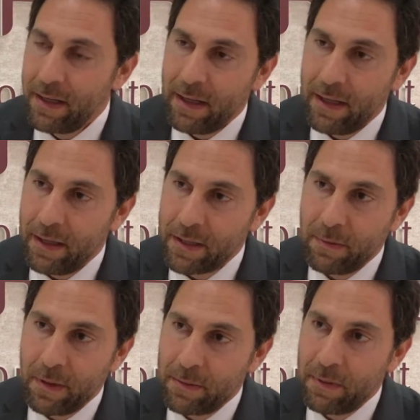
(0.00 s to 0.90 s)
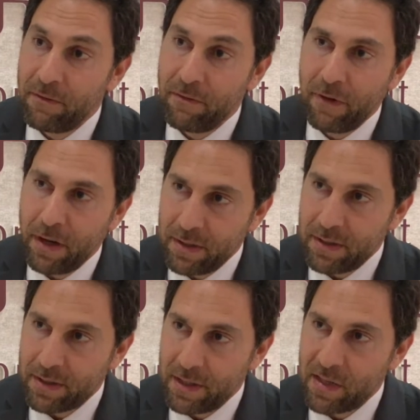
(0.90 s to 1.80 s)
Uh, it's, been, it's been very
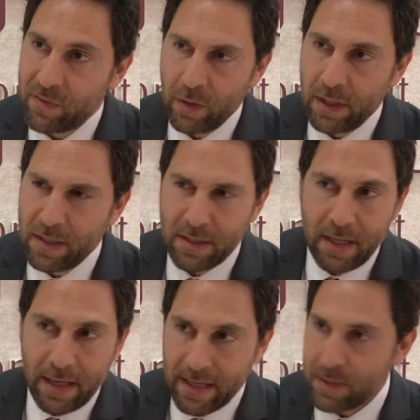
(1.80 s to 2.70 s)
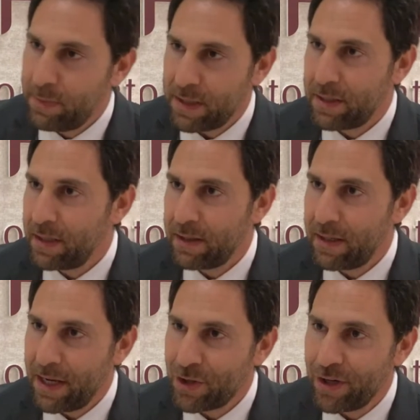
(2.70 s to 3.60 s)
successful. It is the next best thing to
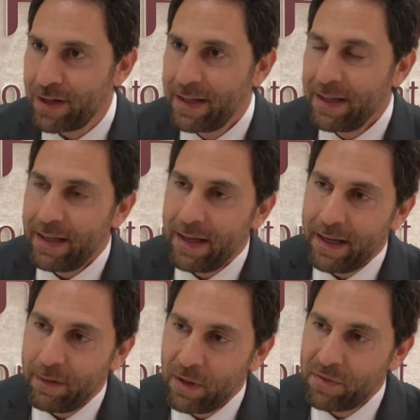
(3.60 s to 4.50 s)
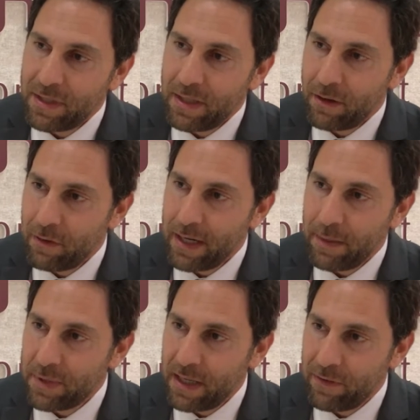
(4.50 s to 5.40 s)
nature, and we've seen a great
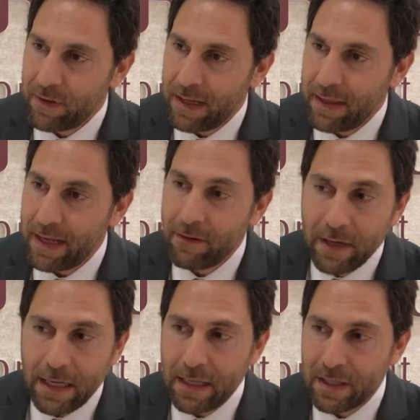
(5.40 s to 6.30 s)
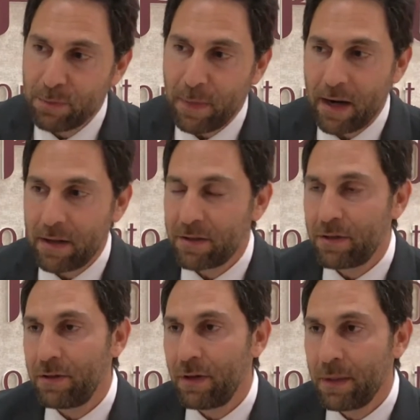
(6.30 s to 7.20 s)
uptake for that. That really inspired us to
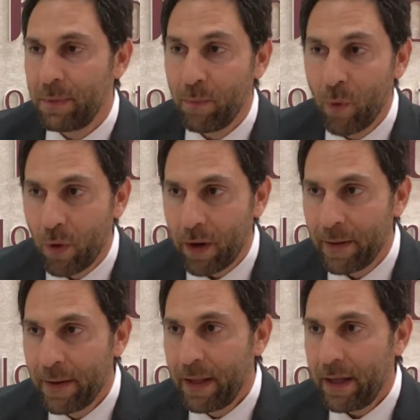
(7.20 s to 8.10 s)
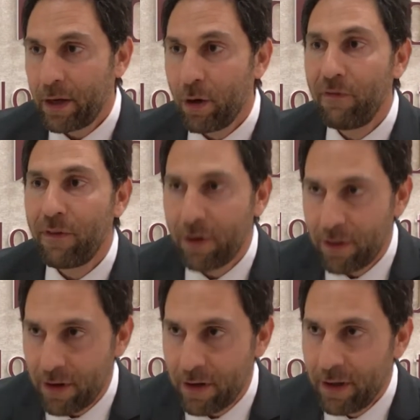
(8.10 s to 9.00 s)
do a little bit more and go
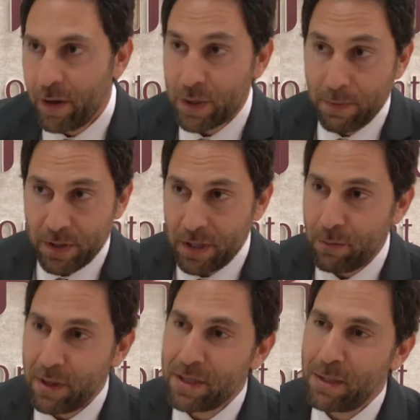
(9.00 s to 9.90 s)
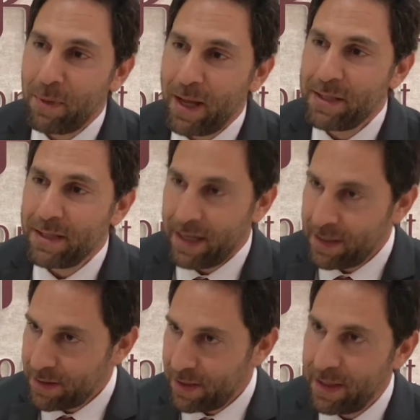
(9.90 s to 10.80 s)
further, especially with the zip lines, and
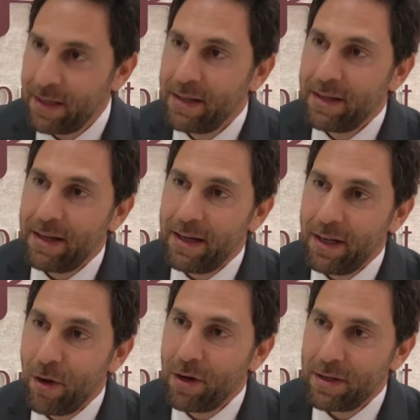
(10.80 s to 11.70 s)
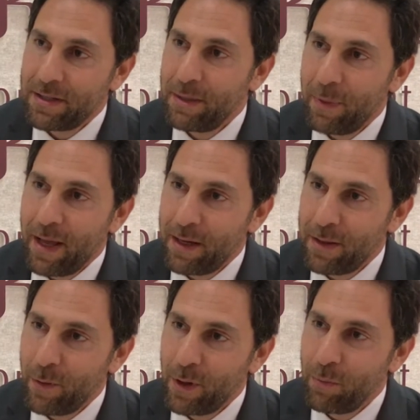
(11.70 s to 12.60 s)
hence the uh, longest zip line in
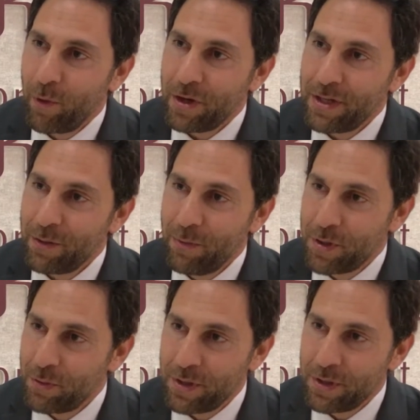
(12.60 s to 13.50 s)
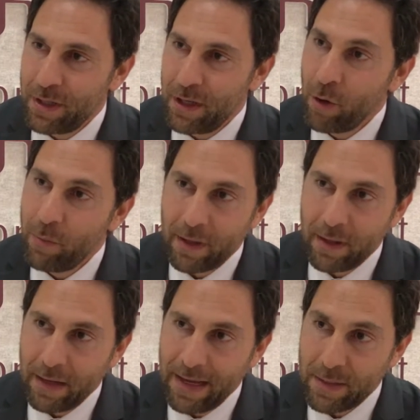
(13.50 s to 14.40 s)
the world project, which was uh, opened
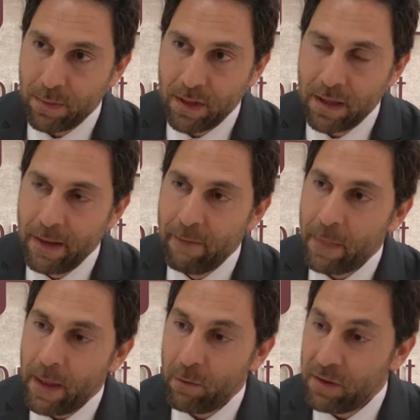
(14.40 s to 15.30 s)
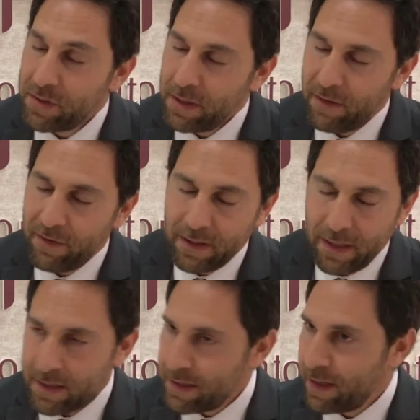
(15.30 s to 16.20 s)
last month. And we've seen a
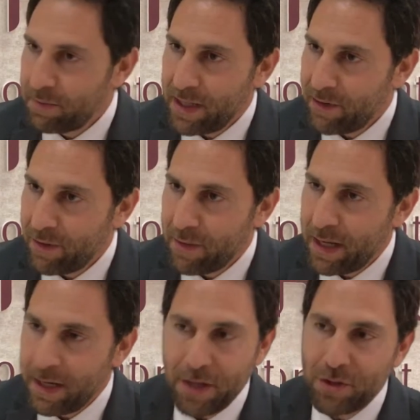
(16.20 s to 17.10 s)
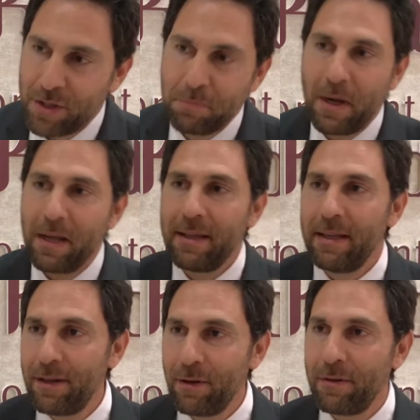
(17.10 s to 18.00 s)
fantastic uptake from that, not just by the
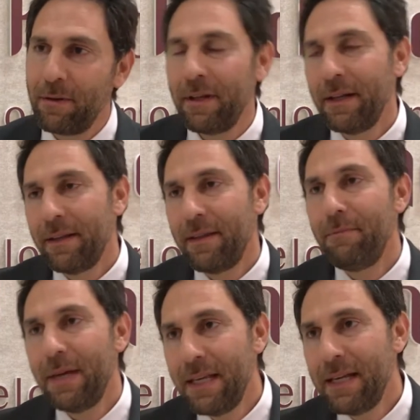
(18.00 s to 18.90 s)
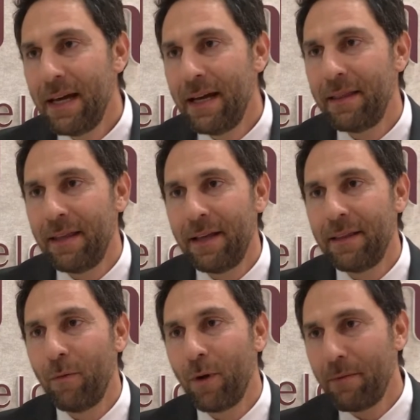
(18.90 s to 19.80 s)
you know the, the media and, and
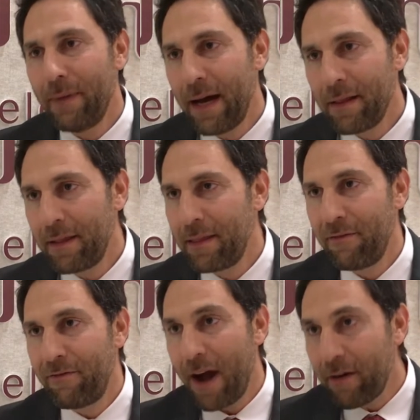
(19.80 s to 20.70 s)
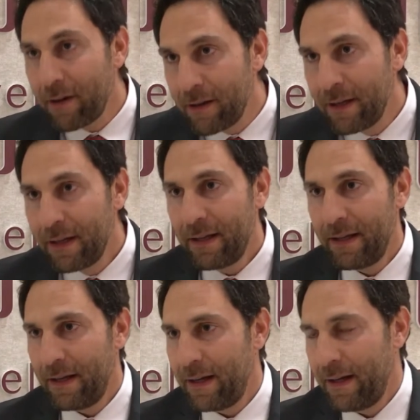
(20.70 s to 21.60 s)
the word of mouth and the viral uh,
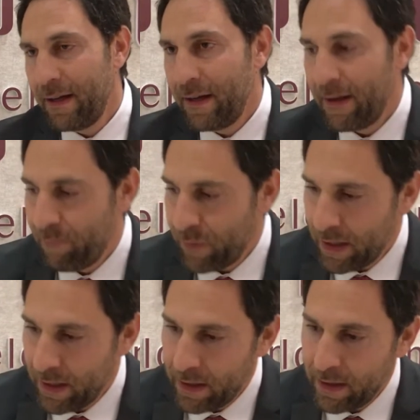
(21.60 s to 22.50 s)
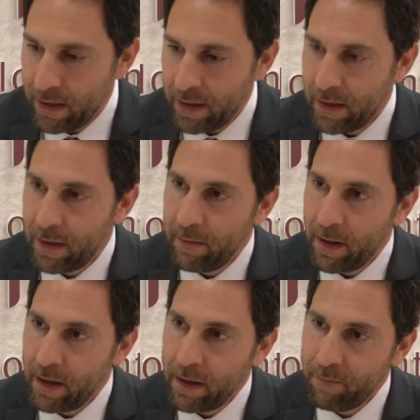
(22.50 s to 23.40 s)
um, uh, uh,
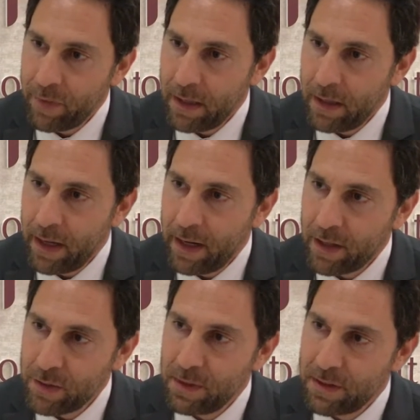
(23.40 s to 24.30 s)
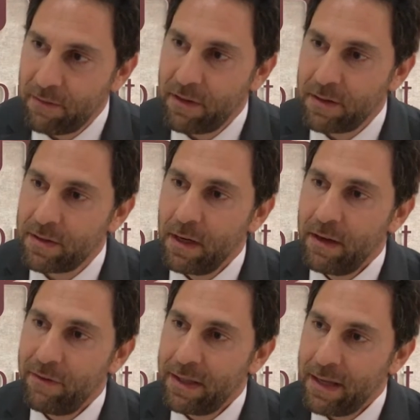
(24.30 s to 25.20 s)
um uh, announcements of this
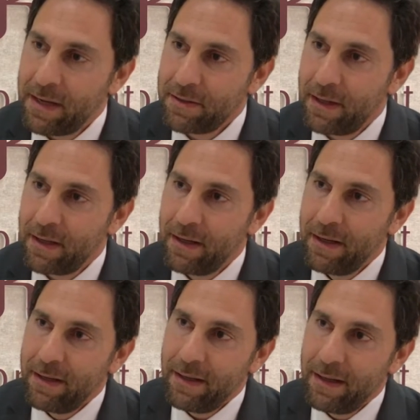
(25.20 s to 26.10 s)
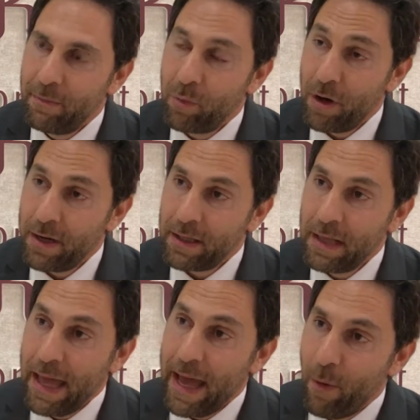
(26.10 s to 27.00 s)
fantastic uh, product.
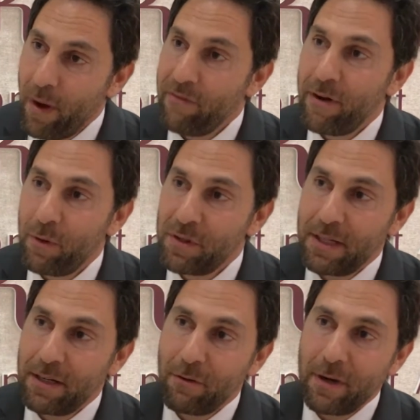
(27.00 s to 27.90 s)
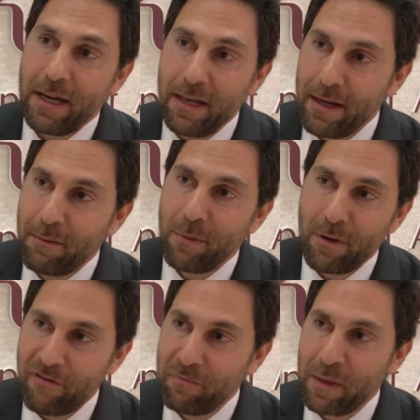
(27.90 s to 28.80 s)
However, we've seen great number
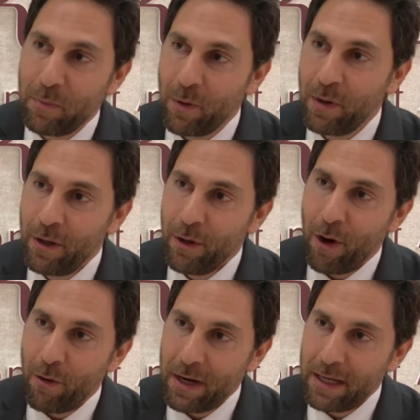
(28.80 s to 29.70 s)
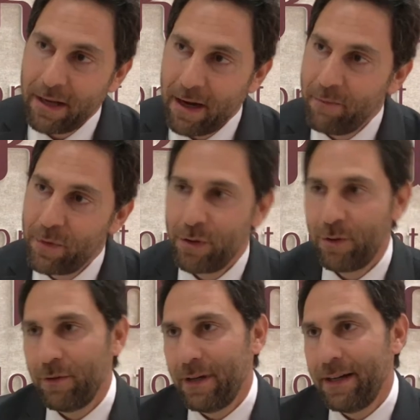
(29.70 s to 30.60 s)
of people already come
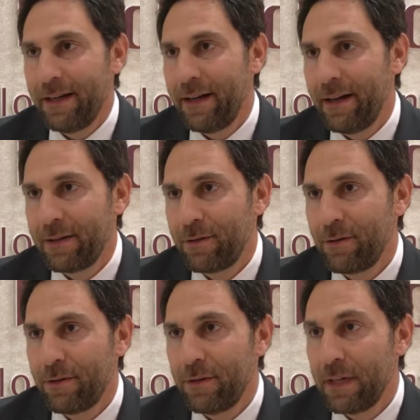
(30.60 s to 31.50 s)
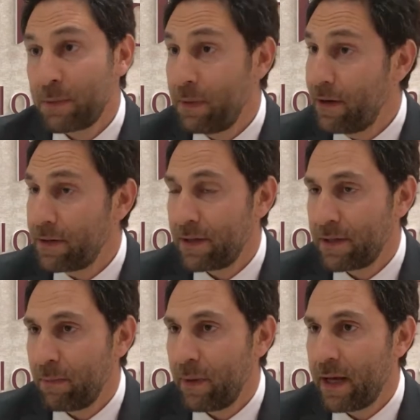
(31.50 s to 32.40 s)
to uh, to experience the
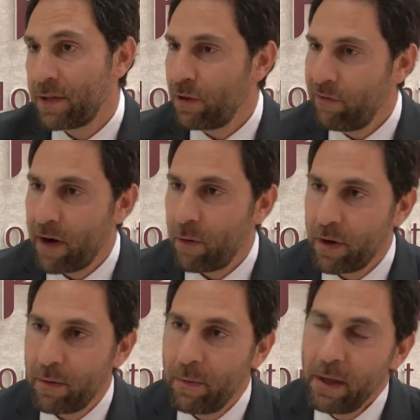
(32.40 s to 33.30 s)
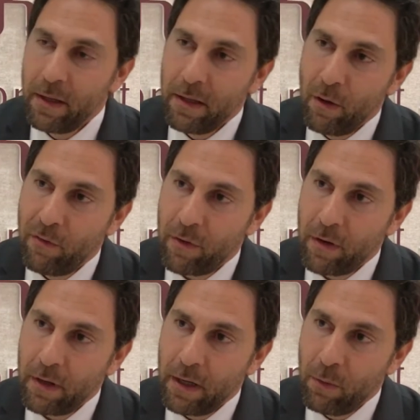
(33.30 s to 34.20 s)
zipline. So far, we're
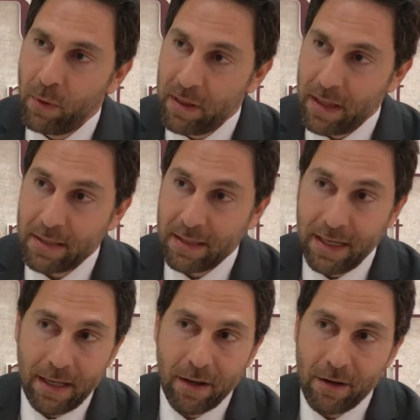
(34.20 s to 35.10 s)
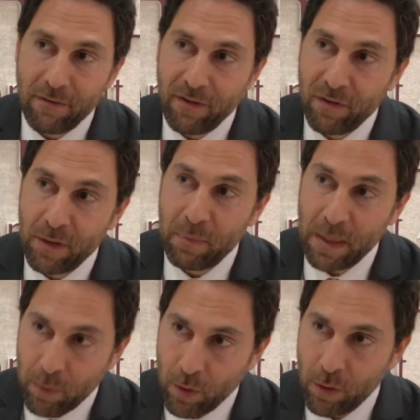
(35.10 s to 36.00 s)
over uh, 1,850
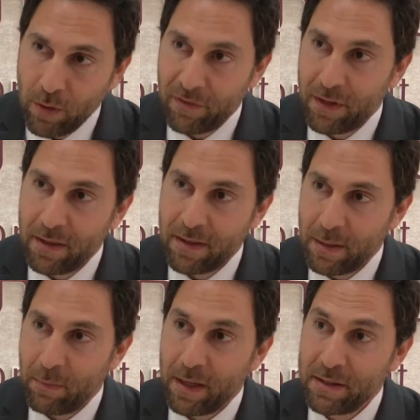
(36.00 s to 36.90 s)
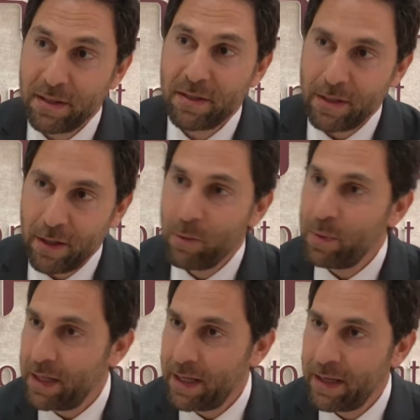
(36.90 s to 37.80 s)
people who have done the zipline since the
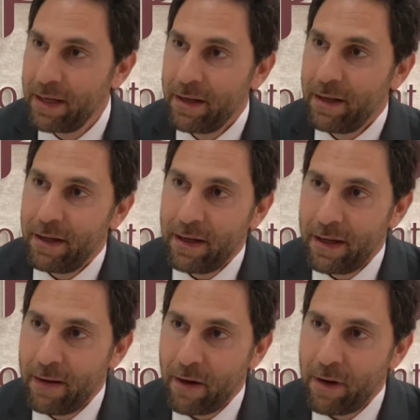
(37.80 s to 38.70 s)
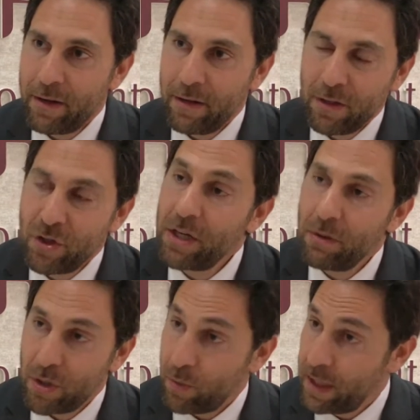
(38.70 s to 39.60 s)
opening uh, around uh,
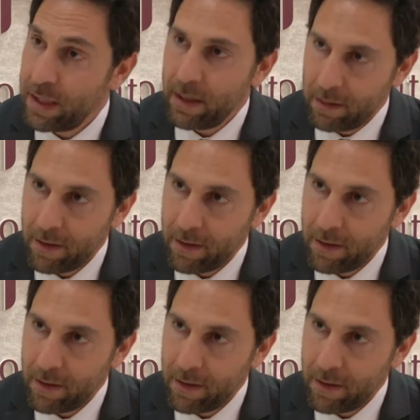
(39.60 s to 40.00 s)
January 29th.